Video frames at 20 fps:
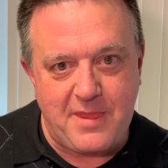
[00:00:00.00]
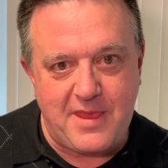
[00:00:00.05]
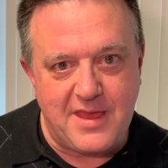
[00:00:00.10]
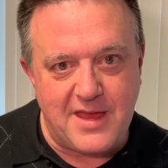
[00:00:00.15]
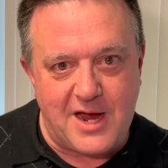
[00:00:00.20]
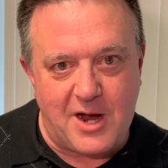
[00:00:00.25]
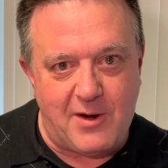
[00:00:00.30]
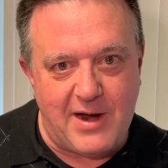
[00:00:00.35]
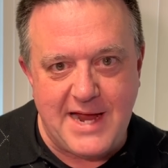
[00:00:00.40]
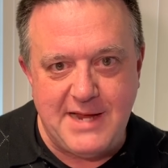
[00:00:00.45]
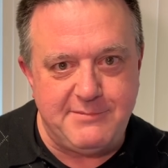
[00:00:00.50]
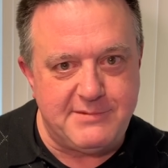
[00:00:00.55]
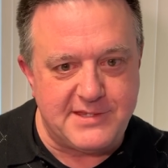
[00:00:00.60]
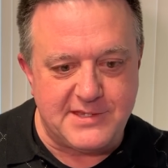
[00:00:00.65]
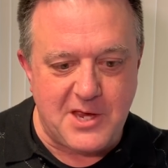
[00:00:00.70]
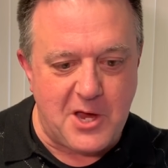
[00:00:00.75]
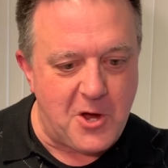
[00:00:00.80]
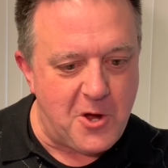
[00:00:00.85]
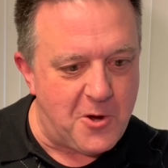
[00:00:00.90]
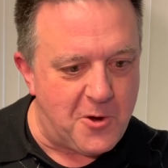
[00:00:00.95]
All right,
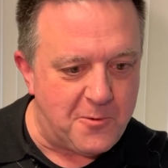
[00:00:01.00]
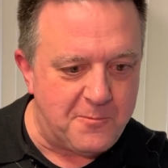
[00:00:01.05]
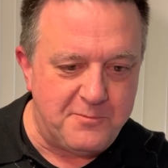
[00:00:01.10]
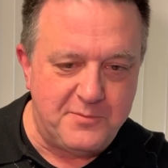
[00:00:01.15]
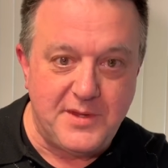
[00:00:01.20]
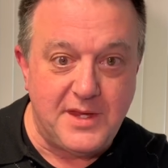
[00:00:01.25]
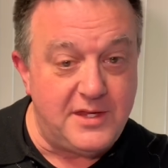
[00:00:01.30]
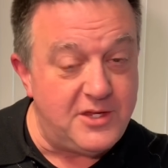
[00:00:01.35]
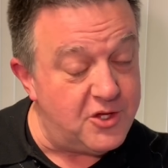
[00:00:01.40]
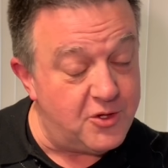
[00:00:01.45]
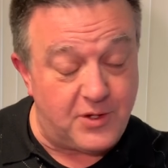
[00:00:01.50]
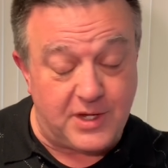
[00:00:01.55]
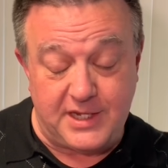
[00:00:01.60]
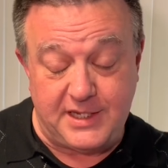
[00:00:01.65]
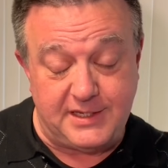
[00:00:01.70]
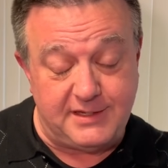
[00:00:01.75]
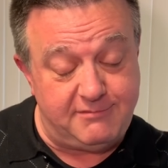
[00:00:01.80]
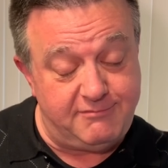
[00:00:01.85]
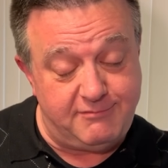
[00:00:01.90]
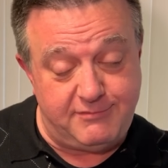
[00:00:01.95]
so you
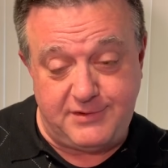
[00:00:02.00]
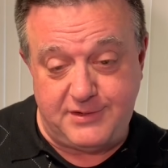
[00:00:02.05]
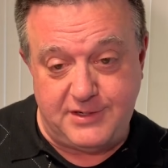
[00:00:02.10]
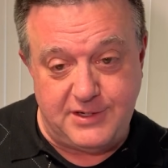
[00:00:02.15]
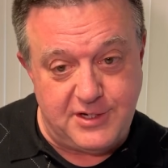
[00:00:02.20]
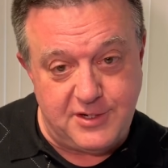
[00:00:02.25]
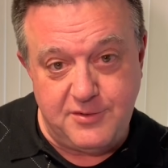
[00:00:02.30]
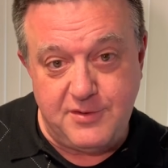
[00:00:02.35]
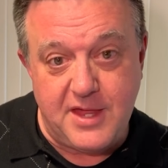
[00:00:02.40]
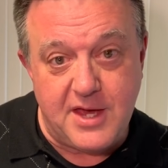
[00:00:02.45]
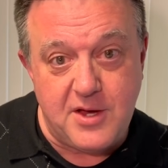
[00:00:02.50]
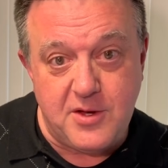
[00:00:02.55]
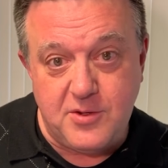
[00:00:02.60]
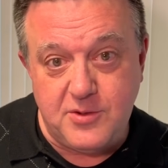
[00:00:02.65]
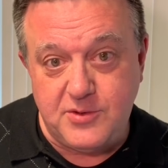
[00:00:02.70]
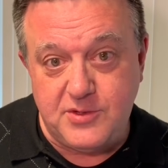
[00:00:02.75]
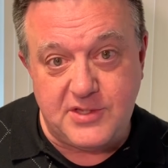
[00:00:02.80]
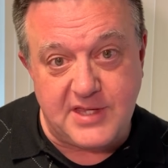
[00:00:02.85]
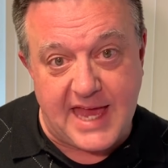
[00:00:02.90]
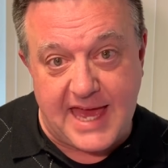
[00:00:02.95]
can do
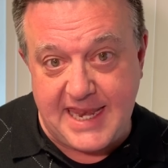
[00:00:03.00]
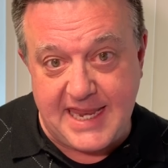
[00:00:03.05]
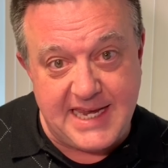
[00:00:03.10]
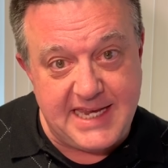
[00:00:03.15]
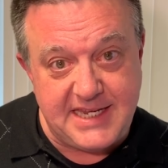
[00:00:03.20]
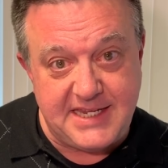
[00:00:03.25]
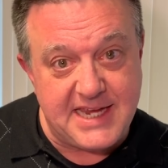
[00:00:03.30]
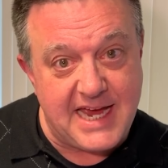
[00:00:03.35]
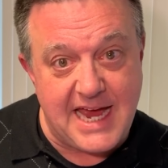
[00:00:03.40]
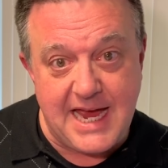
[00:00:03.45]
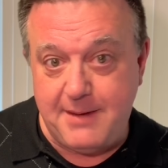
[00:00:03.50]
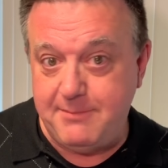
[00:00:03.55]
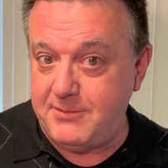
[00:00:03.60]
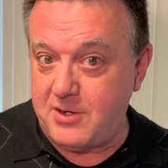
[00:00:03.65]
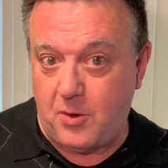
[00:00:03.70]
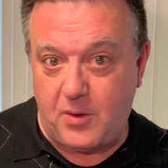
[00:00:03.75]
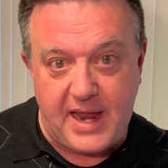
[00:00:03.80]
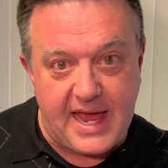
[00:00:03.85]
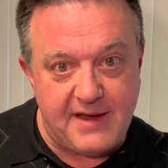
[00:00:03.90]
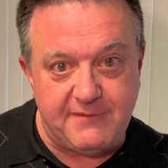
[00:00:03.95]
those at any time.
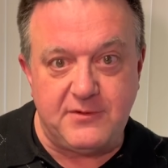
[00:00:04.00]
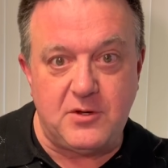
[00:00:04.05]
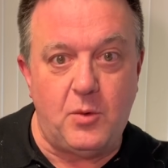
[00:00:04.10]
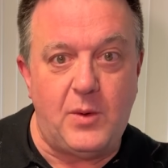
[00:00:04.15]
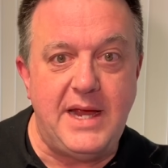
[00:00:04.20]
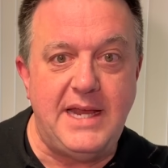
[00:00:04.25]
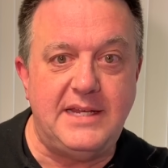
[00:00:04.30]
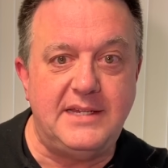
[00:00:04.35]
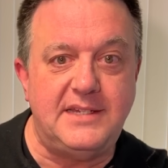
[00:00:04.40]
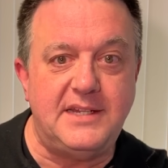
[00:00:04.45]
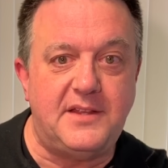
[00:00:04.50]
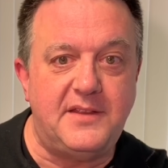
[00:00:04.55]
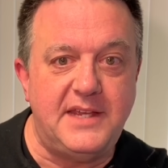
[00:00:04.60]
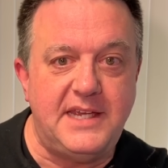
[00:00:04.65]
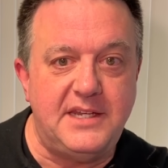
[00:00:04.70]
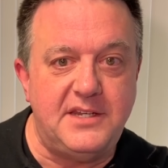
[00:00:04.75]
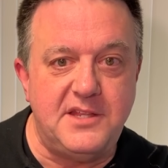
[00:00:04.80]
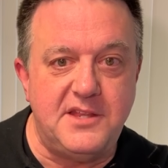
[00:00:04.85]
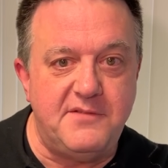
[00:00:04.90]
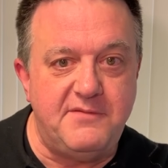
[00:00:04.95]
Don't have to wait until the
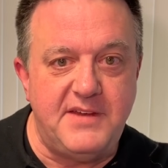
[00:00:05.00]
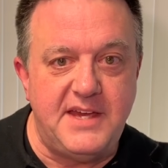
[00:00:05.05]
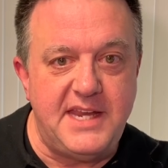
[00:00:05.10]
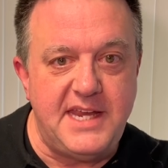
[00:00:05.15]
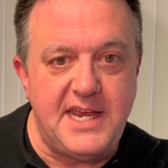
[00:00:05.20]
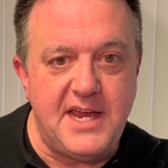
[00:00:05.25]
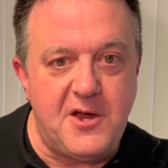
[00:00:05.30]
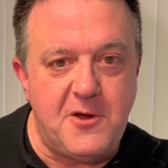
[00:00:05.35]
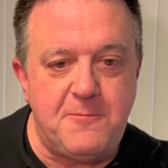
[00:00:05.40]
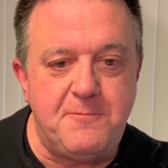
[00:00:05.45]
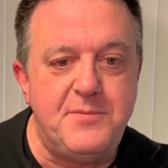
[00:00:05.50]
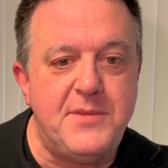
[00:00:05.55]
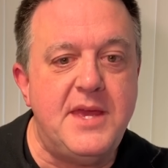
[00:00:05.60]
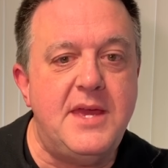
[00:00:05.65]
end of the video.